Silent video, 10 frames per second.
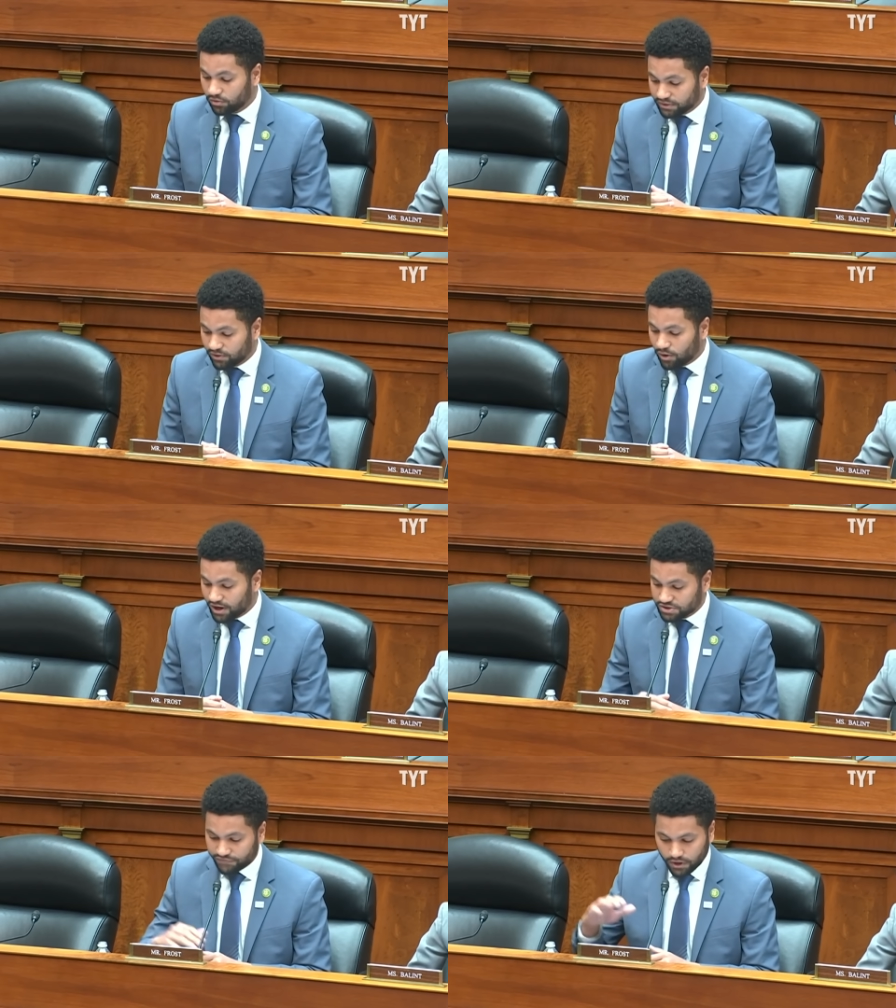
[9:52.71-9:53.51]
only
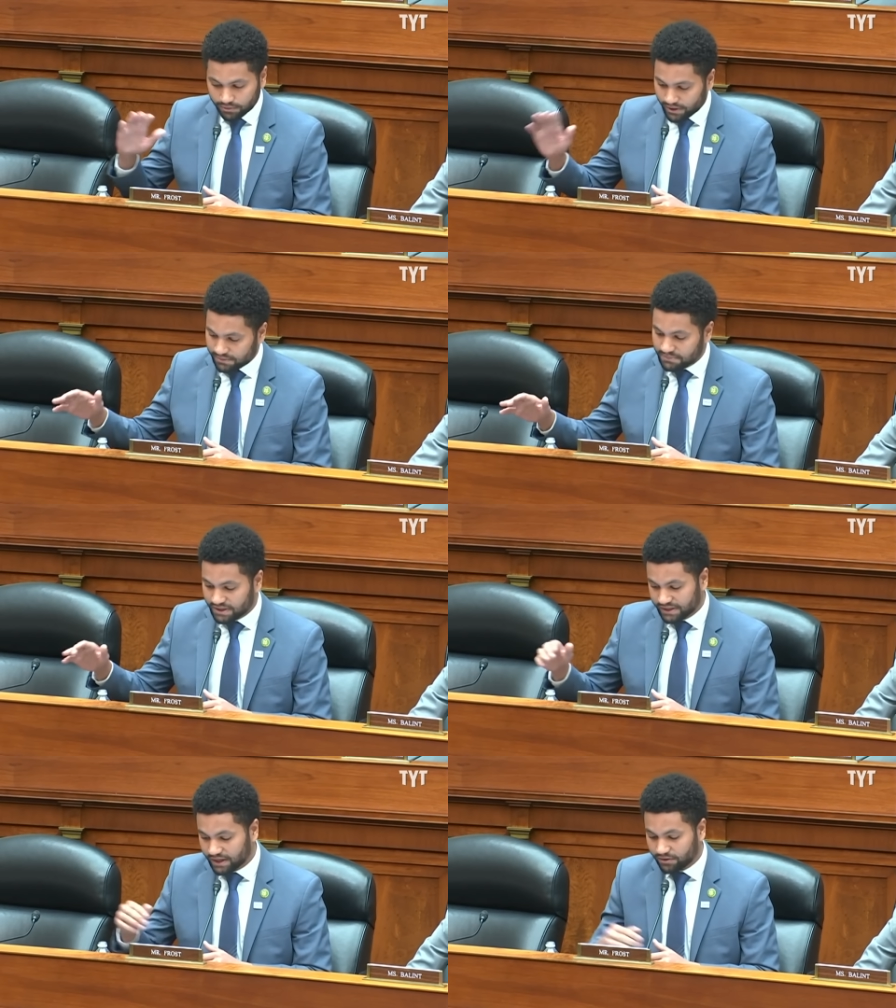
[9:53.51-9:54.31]
watch far-right
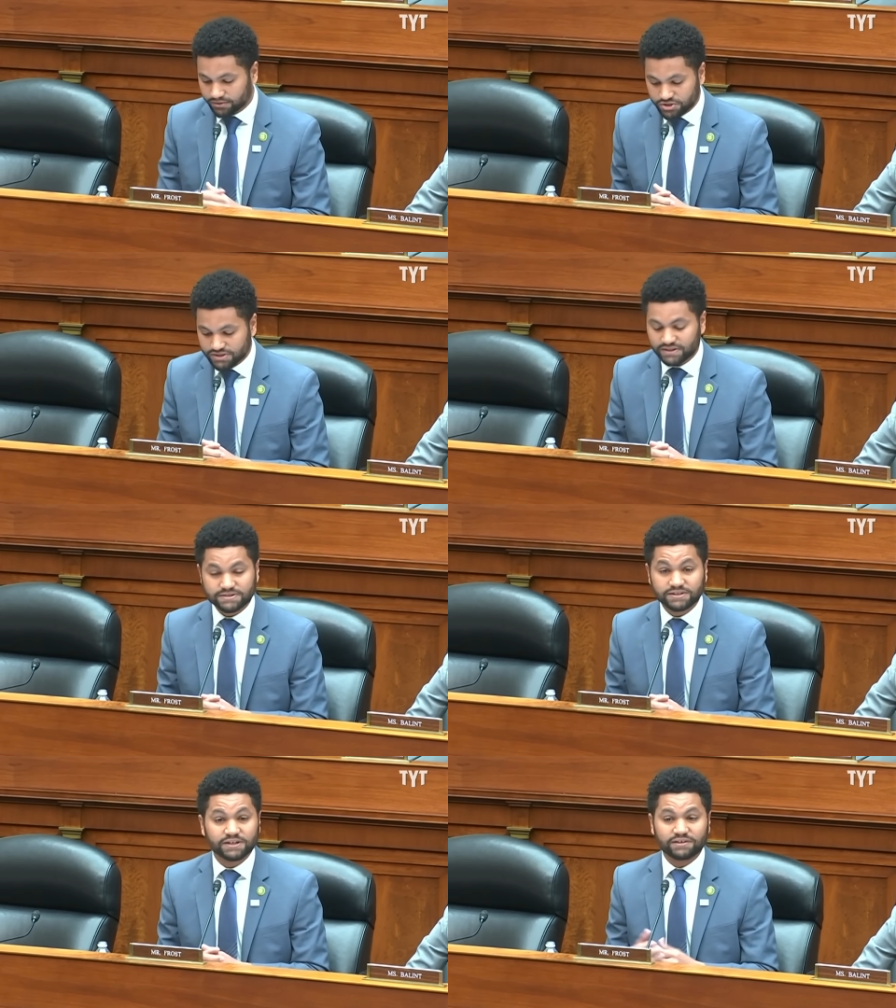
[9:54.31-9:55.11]
media or just
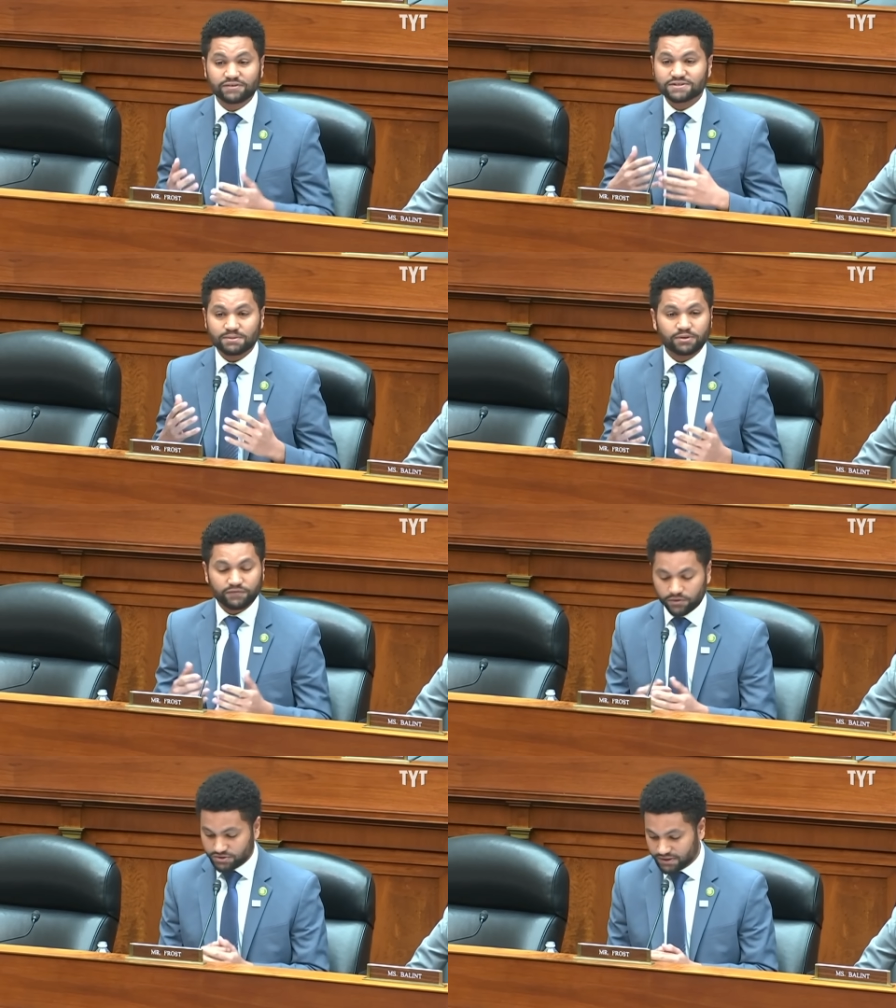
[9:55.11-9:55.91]
listen to even some of the
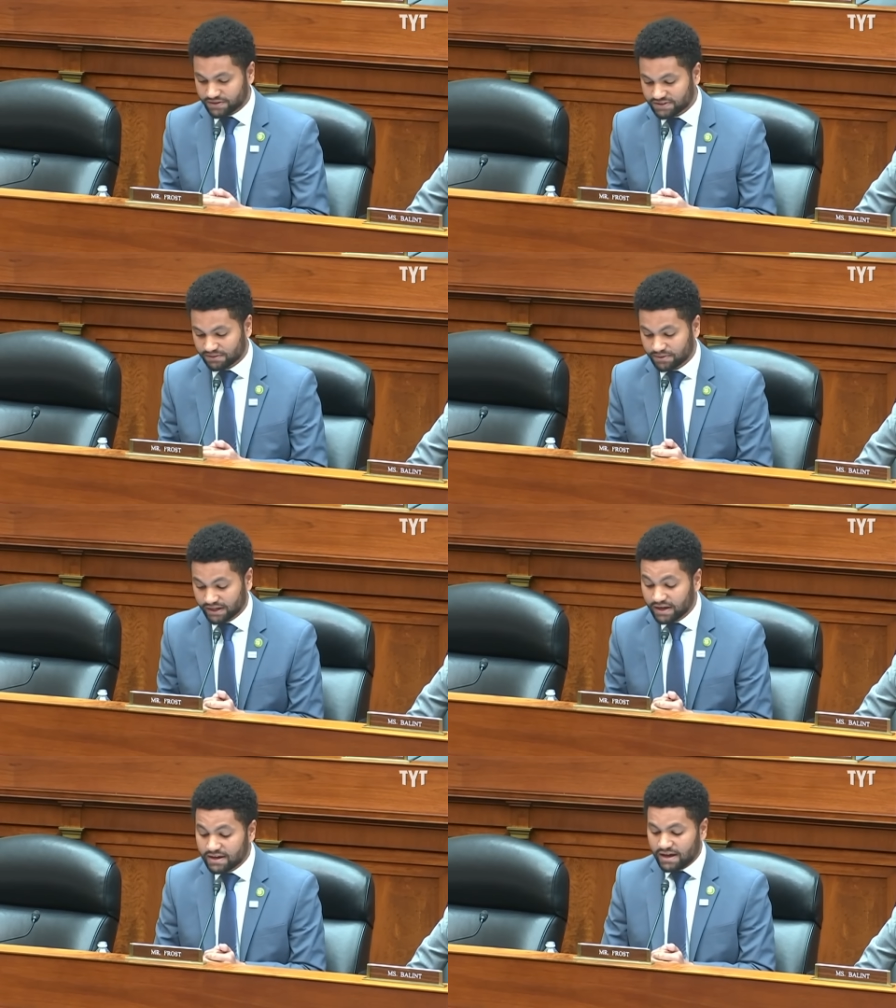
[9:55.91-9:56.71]
folks on this committee,